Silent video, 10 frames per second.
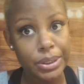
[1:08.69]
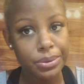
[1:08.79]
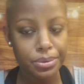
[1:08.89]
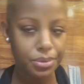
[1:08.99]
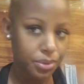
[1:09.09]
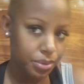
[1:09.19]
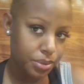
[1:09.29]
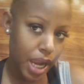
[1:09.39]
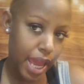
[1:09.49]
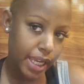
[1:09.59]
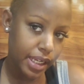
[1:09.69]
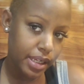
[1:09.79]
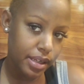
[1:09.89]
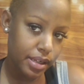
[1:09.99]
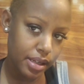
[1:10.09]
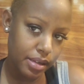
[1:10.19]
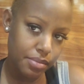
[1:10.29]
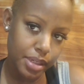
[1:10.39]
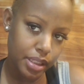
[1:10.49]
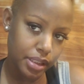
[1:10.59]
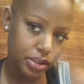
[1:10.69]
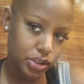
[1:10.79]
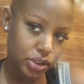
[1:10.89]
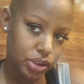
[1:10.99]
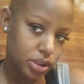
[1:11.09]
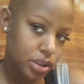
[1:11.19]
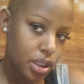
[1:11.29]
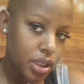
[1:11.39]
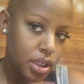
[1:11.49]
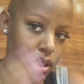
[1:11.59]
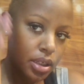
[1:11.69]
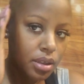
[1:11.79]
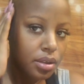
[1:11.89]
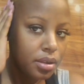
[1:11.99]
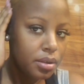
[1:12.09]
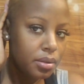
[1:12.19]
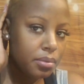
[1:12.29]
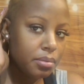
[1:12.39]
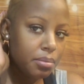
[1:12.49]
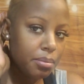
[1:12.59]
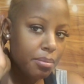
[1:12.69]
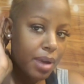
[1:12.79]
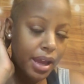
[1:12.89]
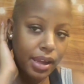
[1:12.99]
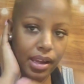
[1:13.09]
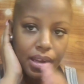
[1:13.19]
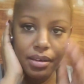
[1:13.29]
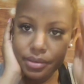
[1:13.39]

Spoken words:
to lighten and bleach my hair.